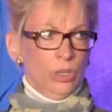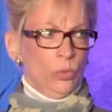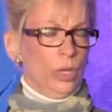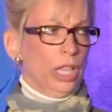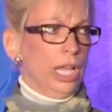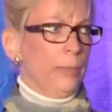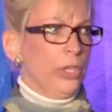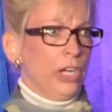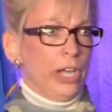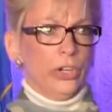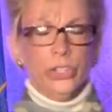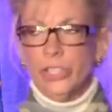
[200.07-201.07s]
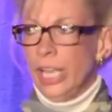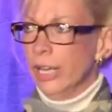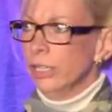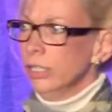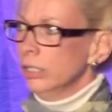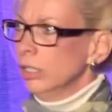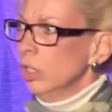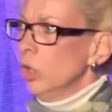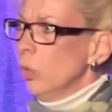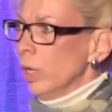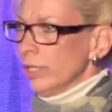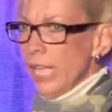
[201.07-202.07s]
will help you to understand
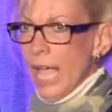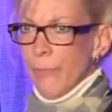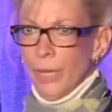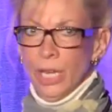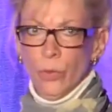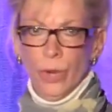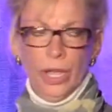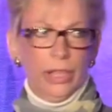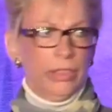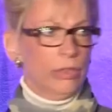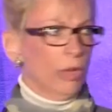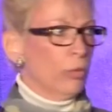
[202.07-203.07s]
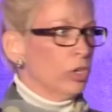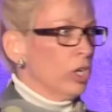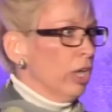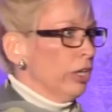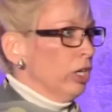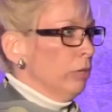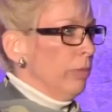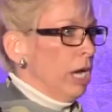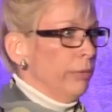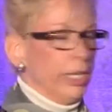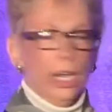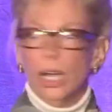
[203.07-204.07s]
what's happening with, we'll call it
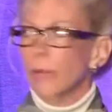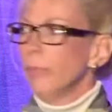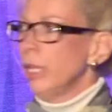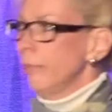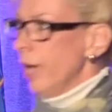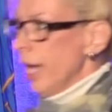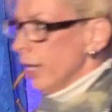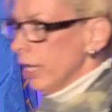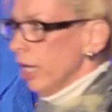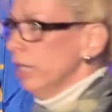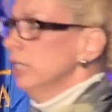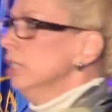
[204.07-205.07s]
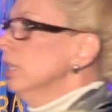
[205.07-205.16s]
Obamacare, PPACA,